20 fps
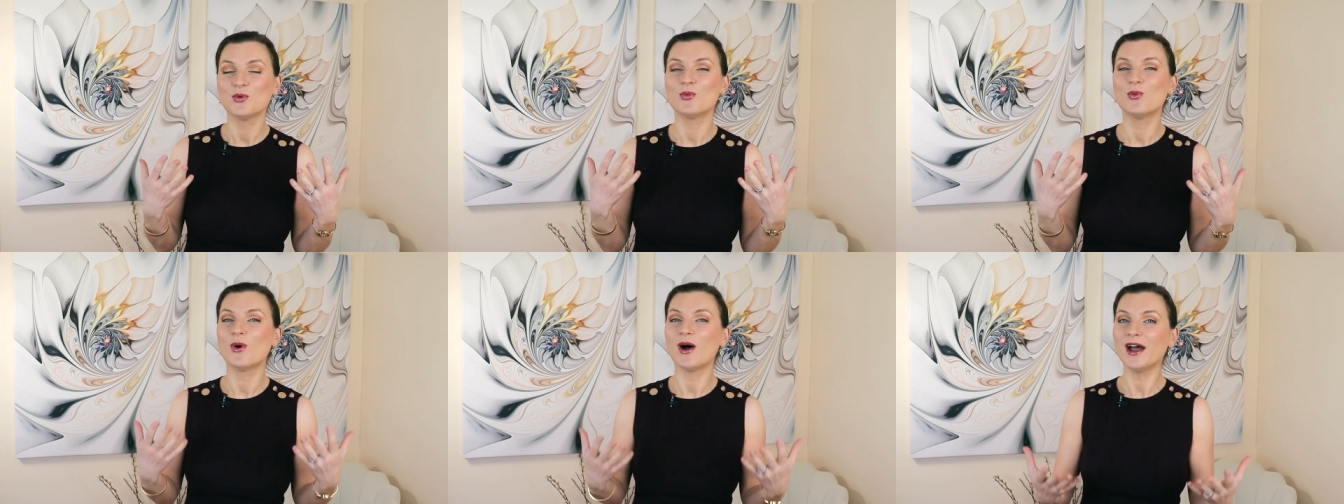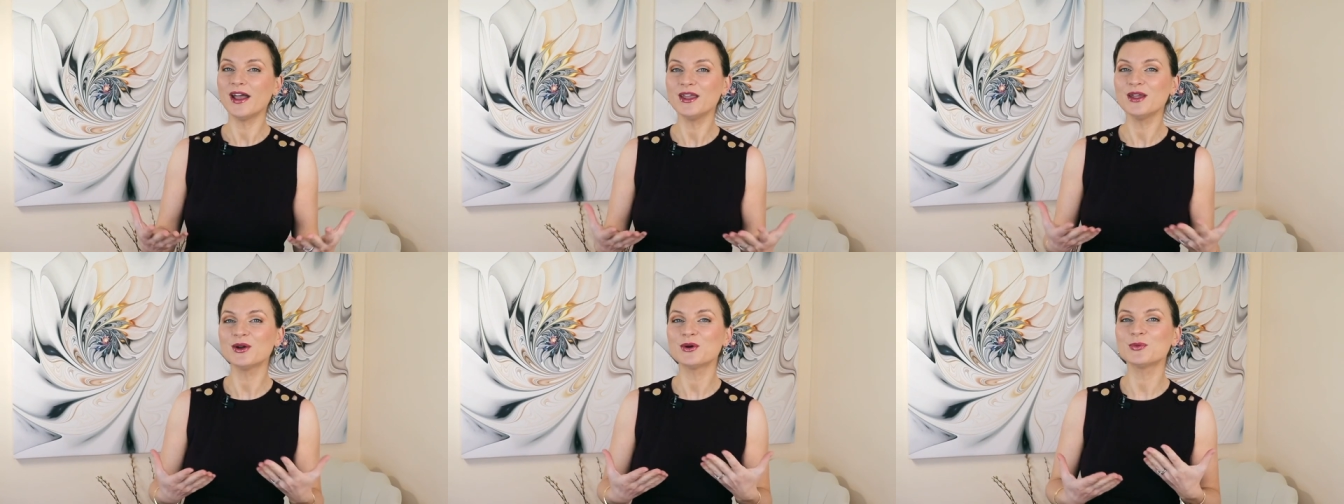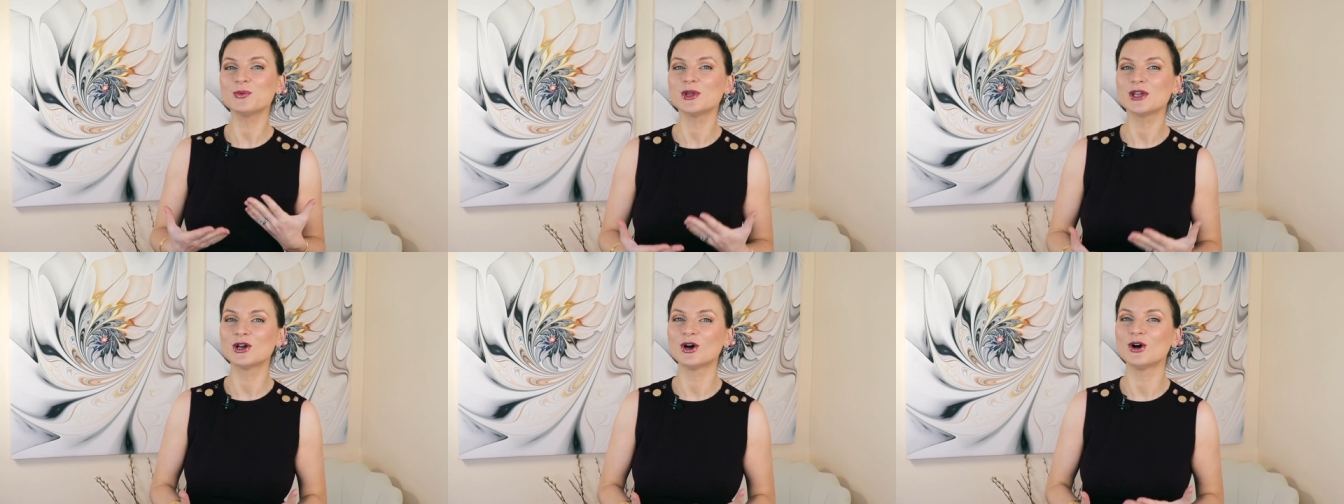why are
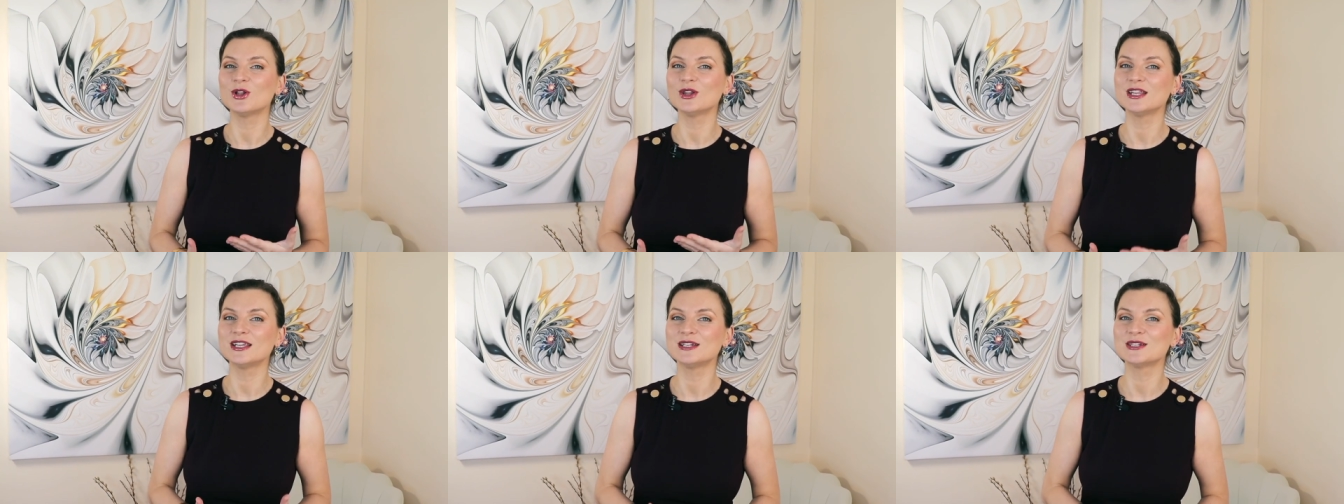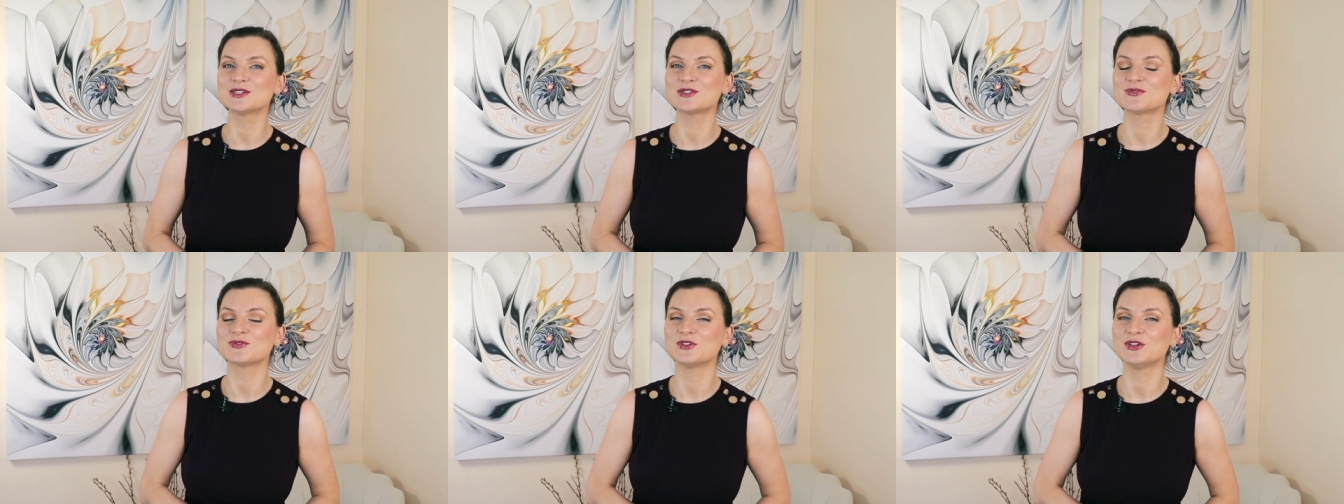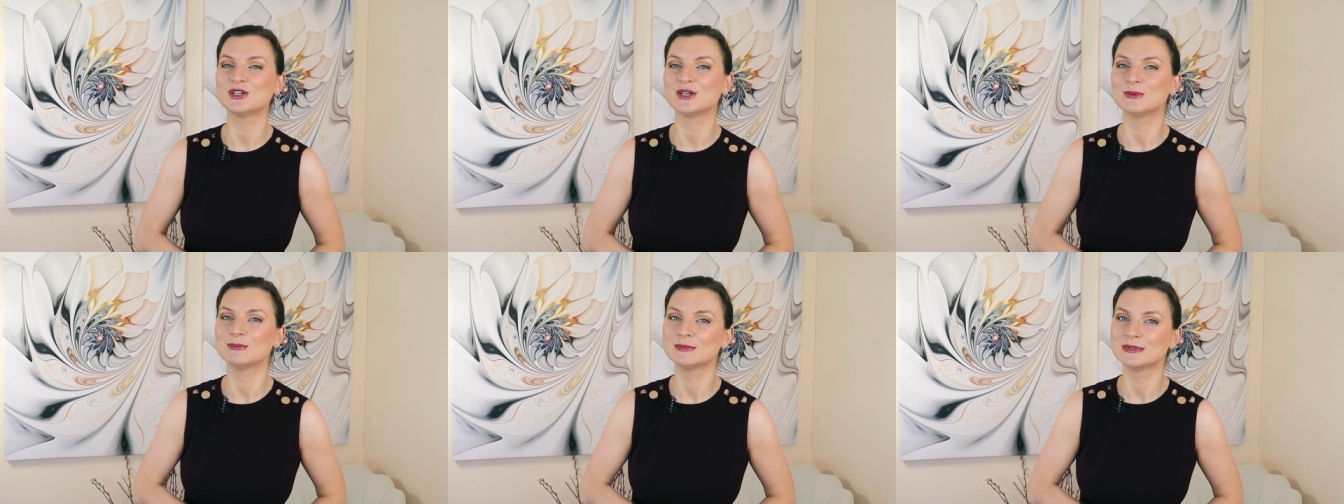we calling this
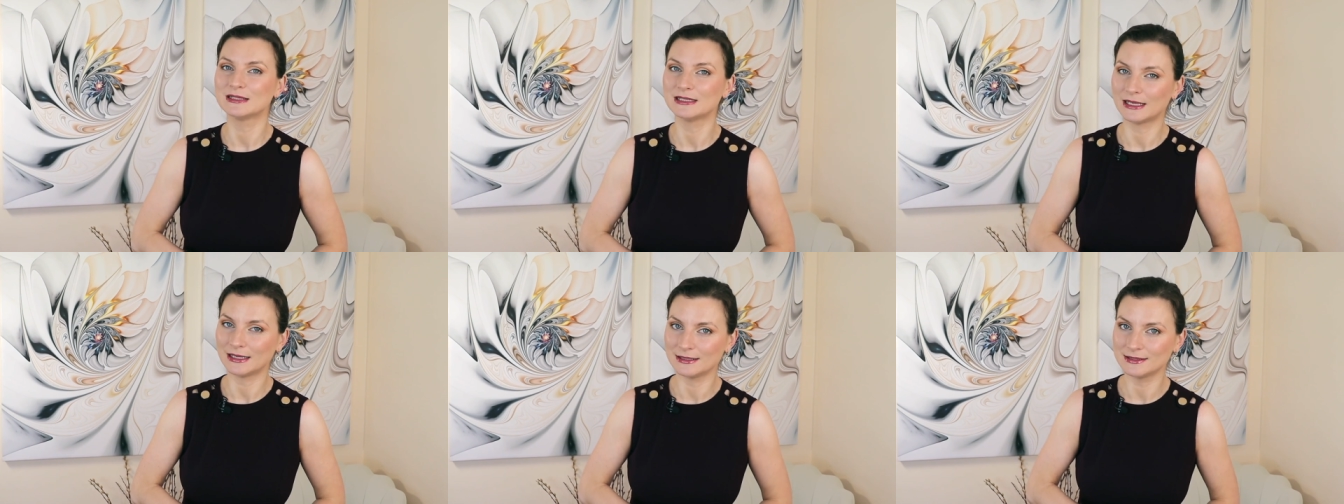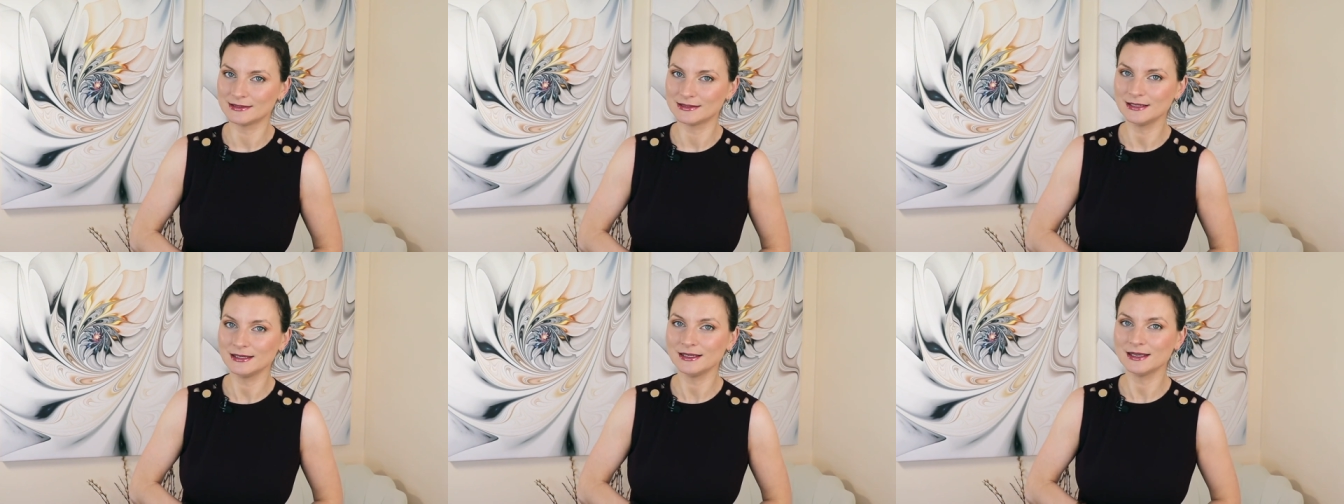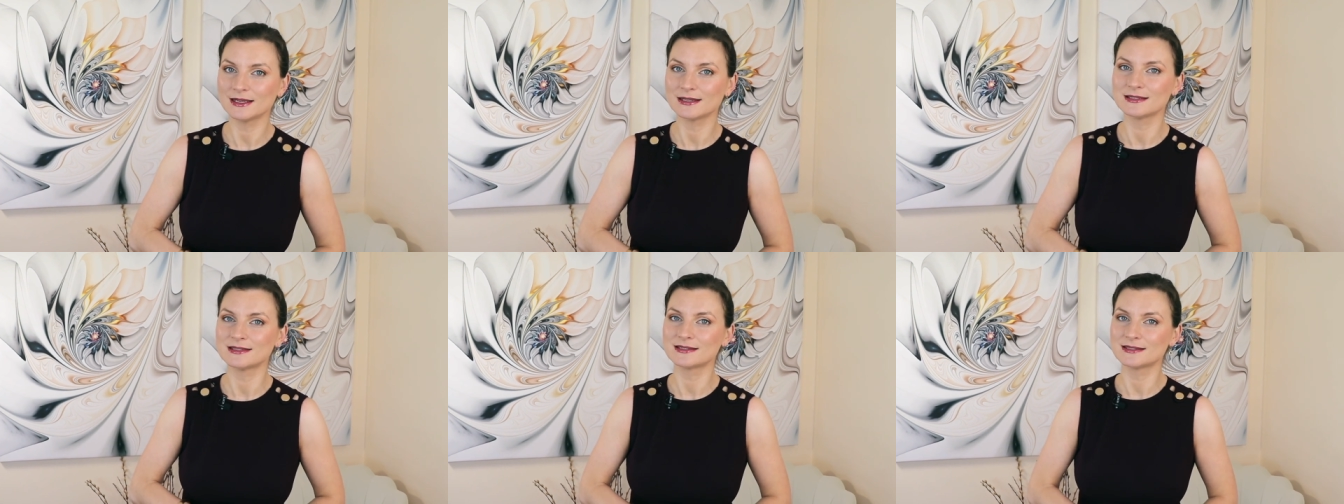freedom
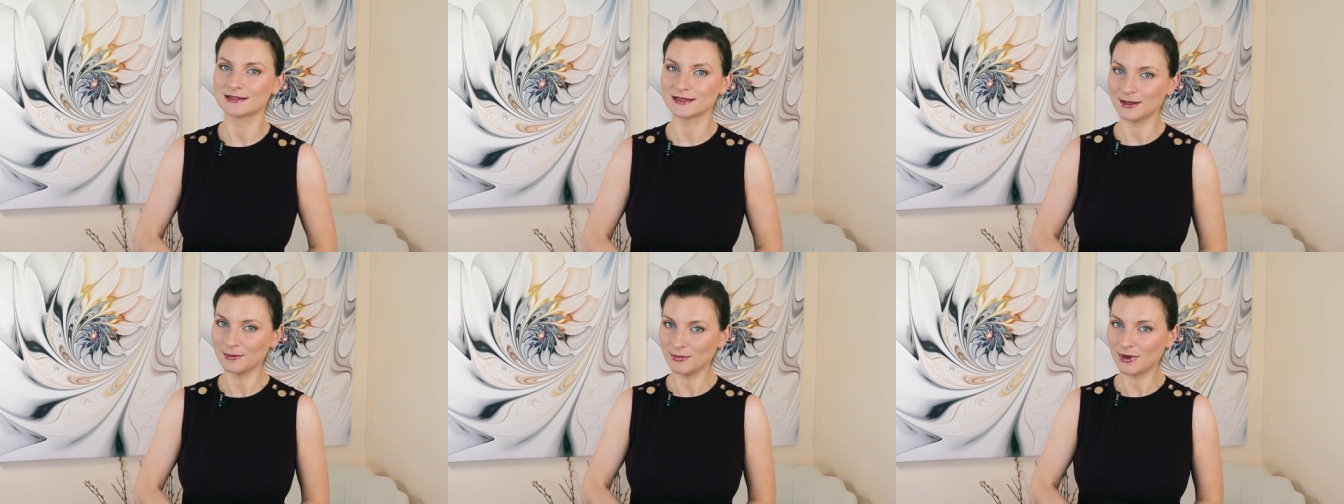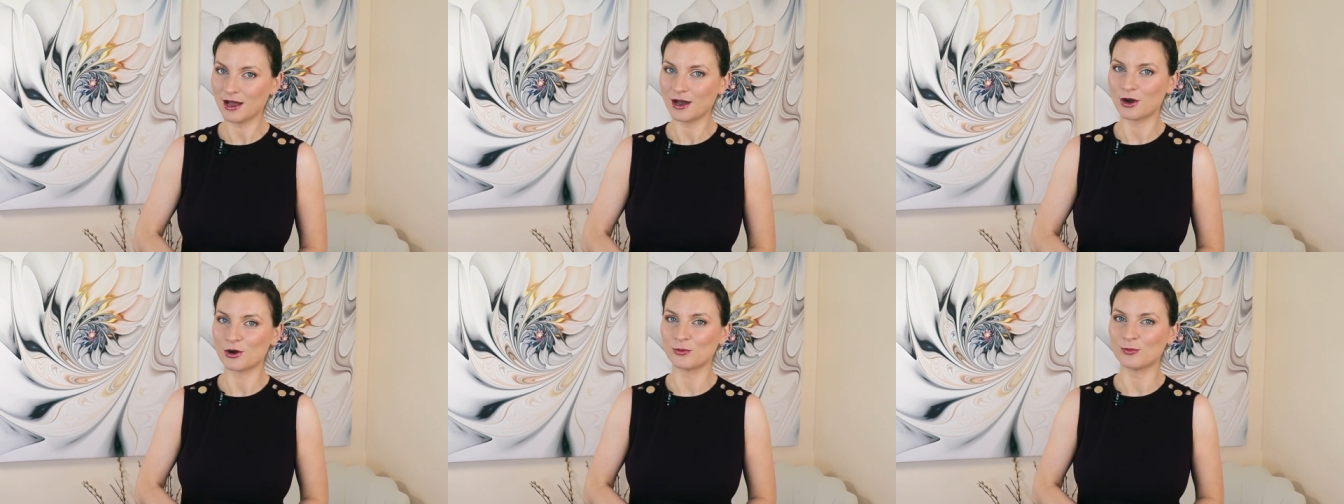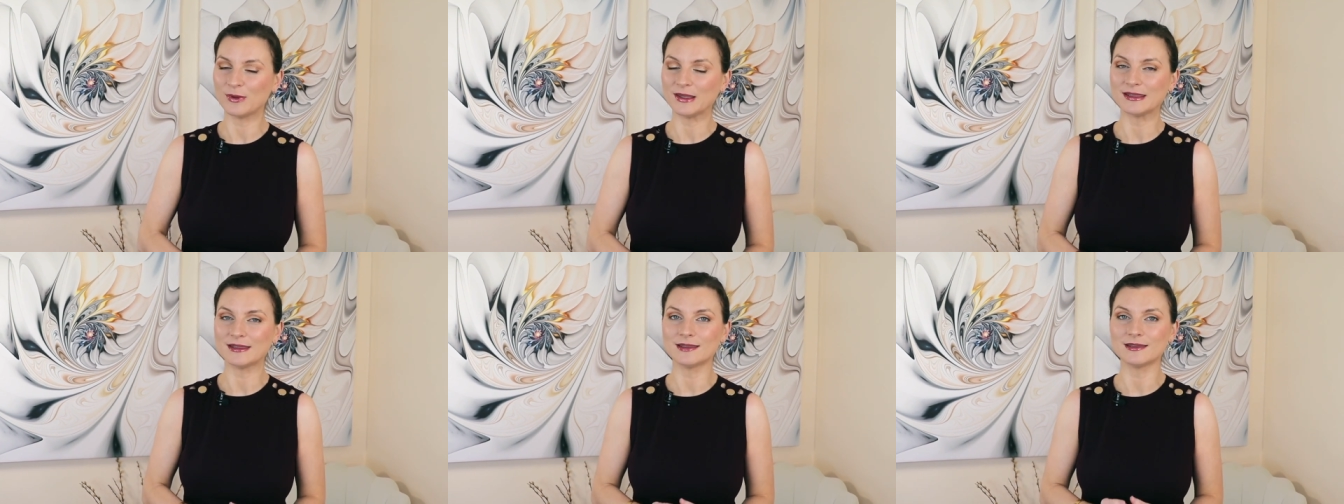lazy and somehow
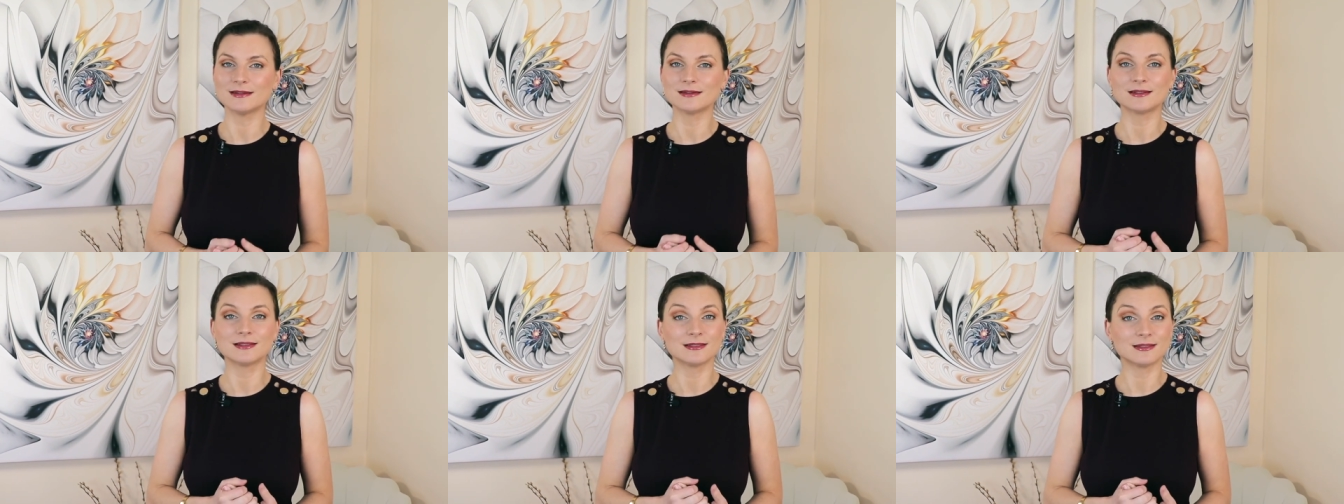making it